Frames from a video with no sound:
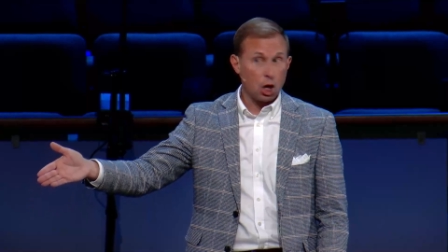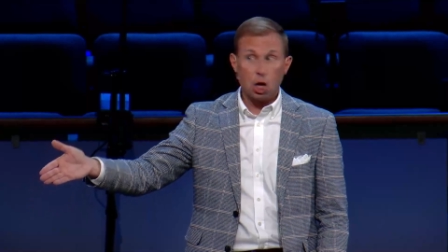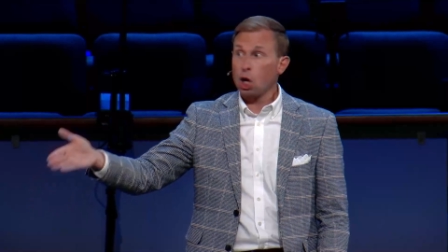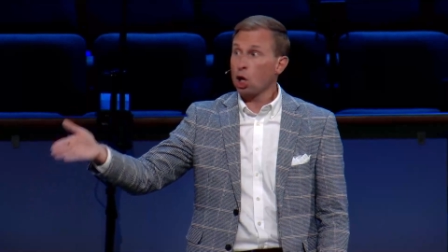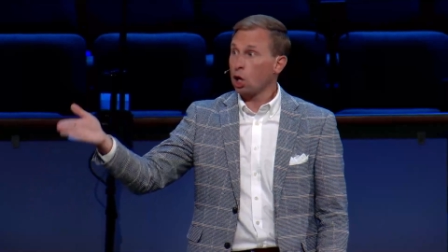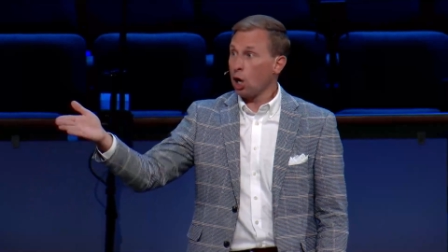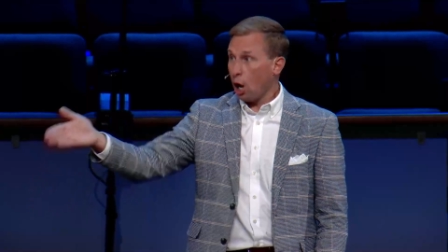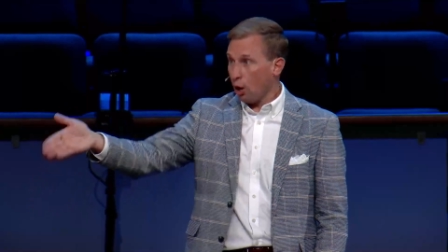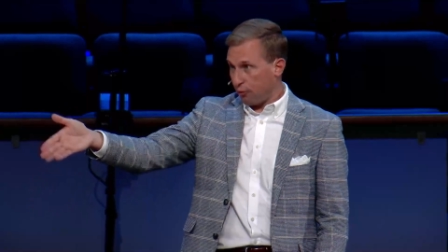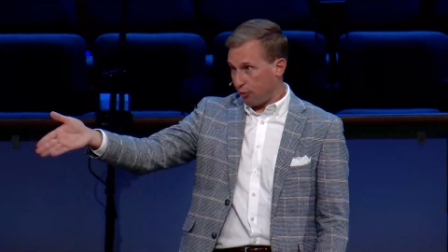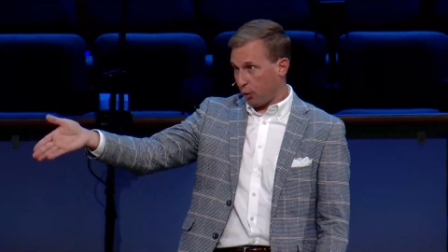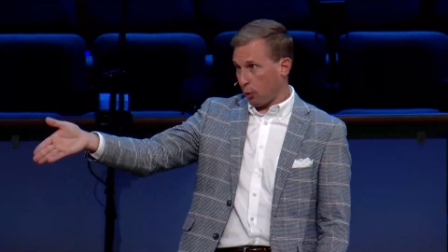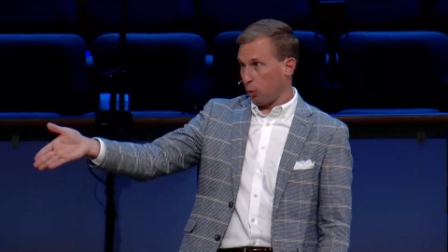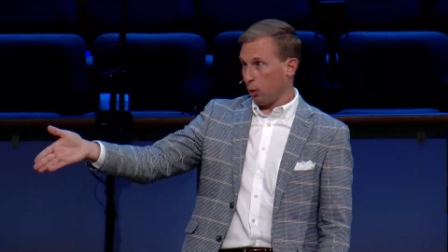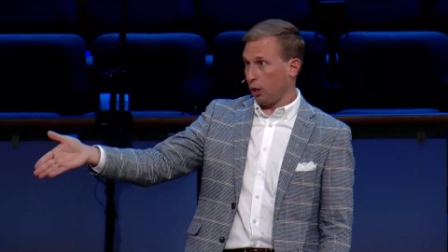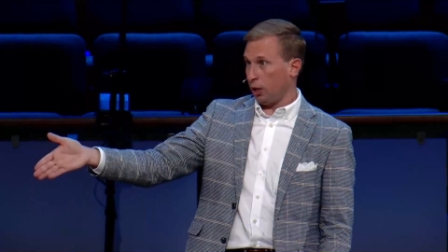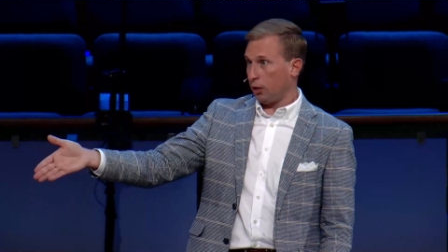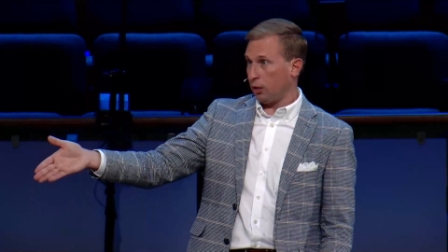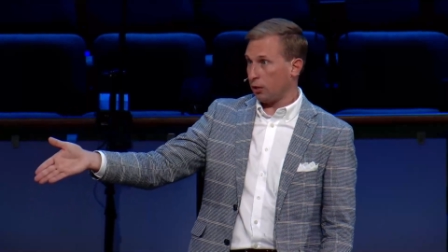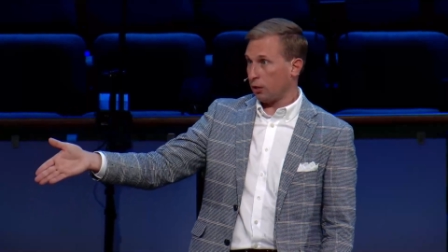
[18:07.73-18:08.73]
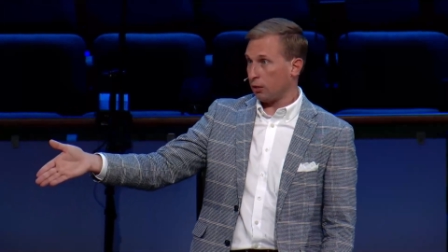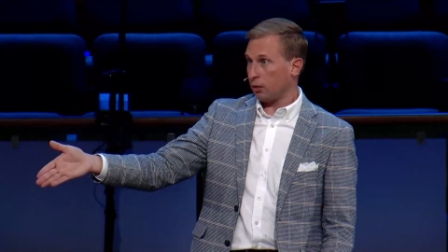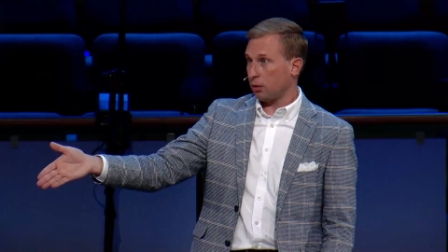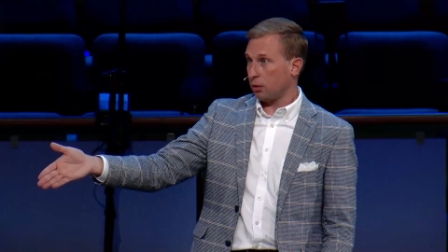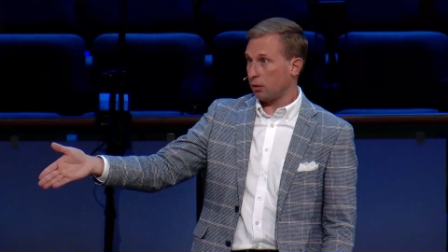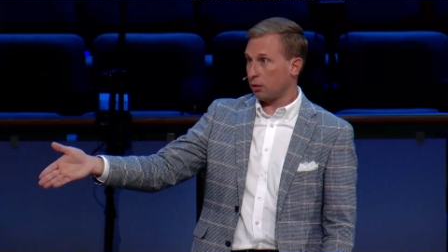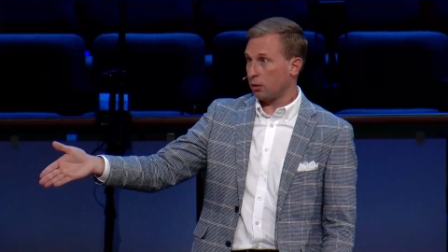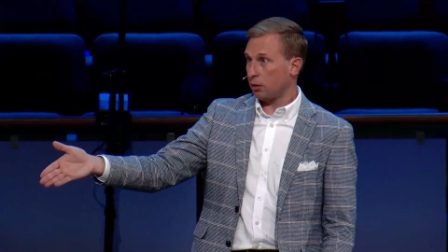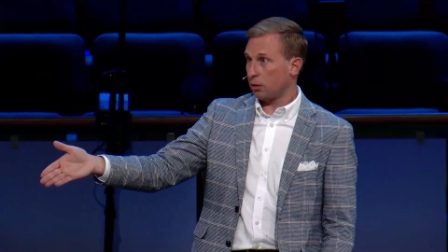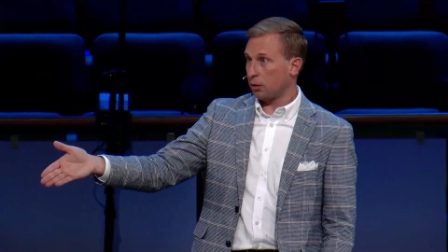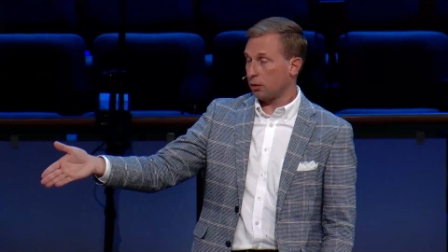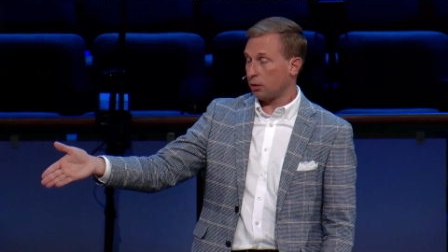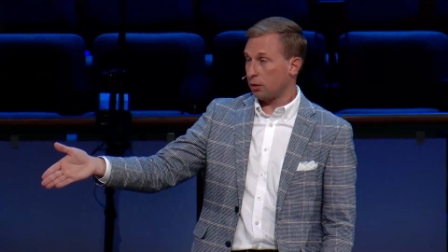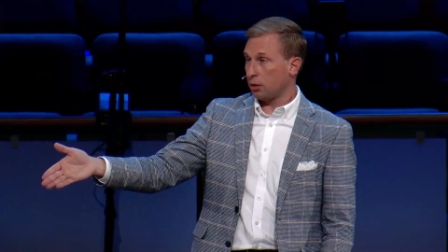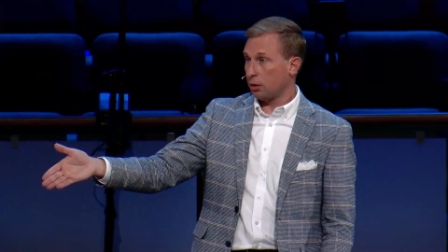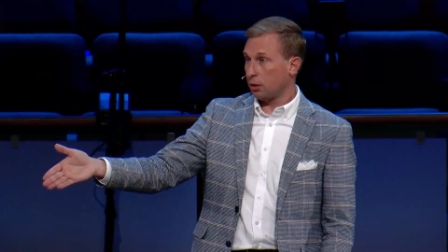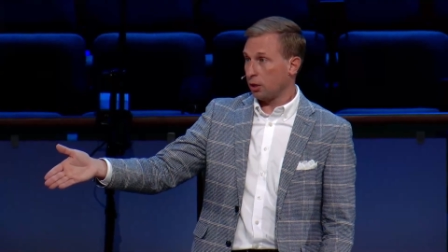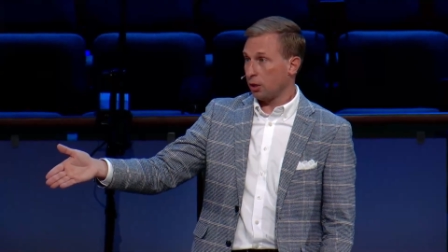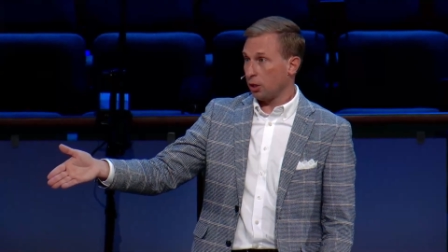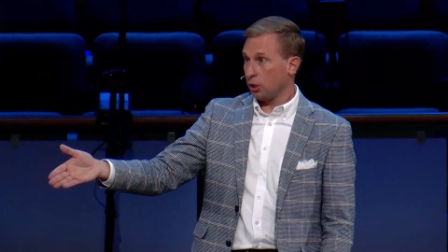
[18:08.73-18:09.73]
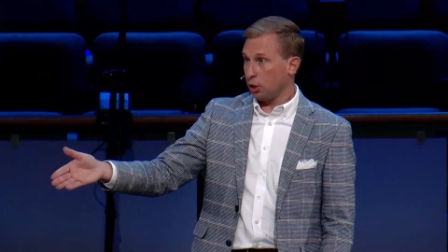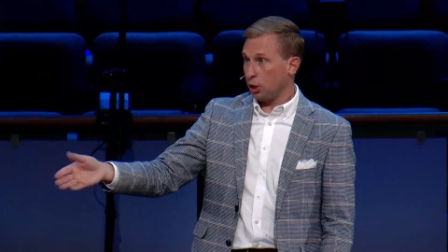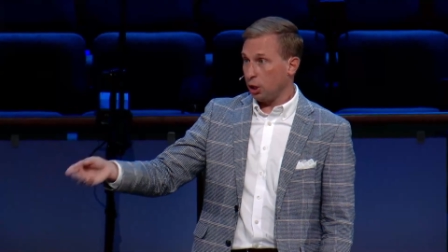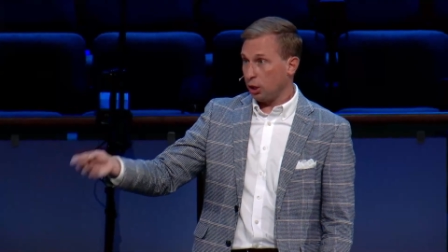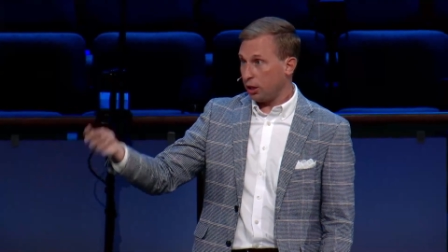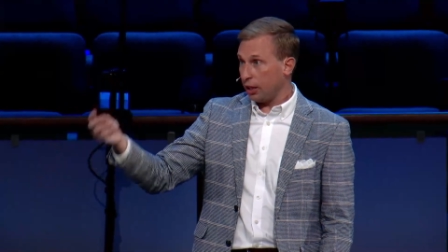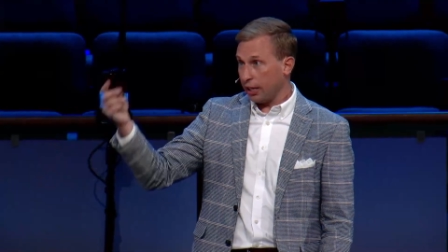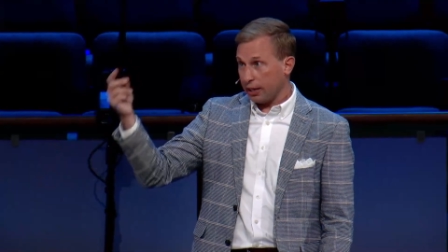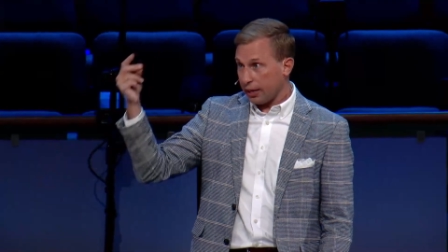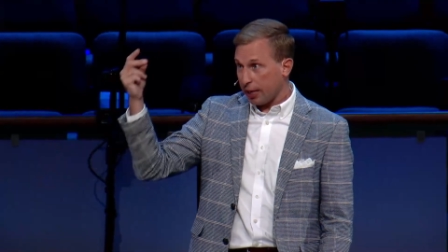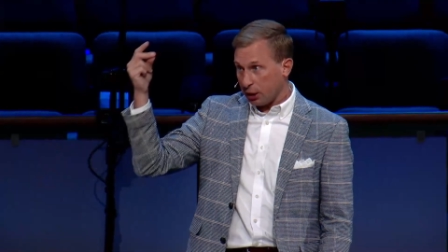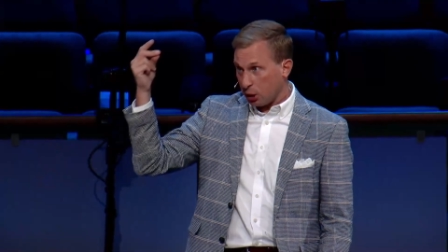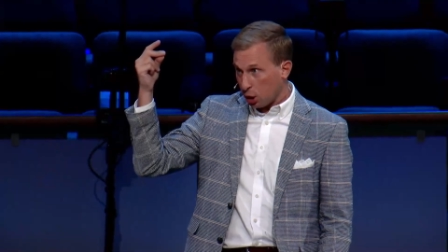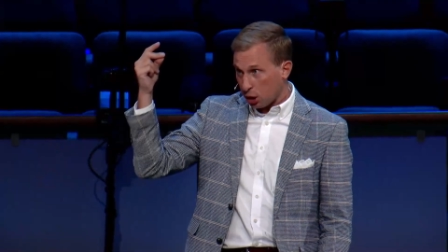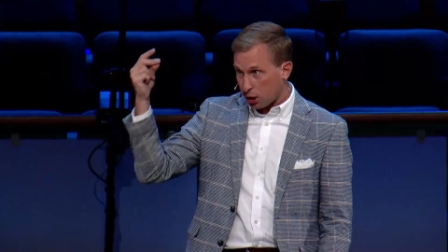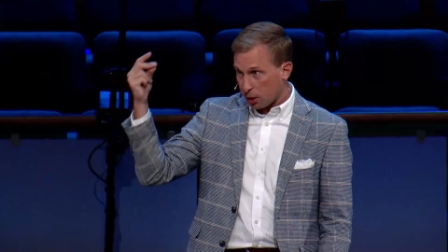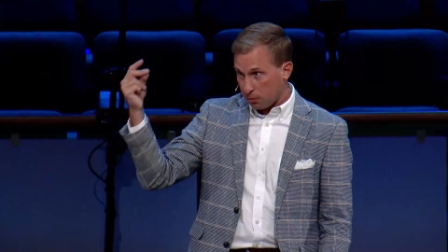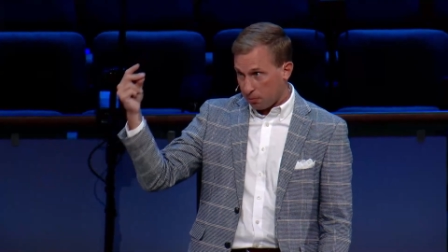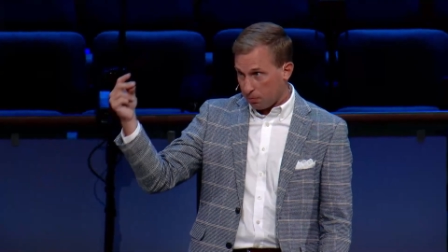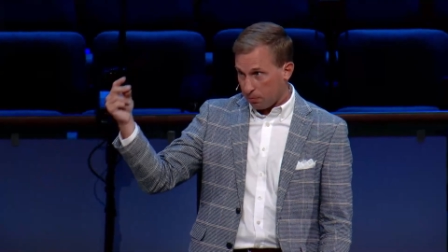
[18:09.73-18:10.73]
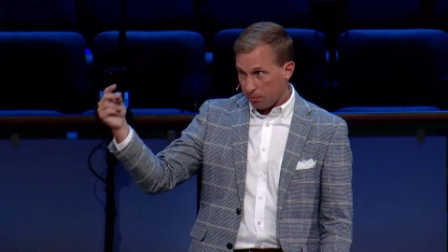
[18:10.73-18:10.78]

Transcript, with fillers: Gopher wood. Do you think that just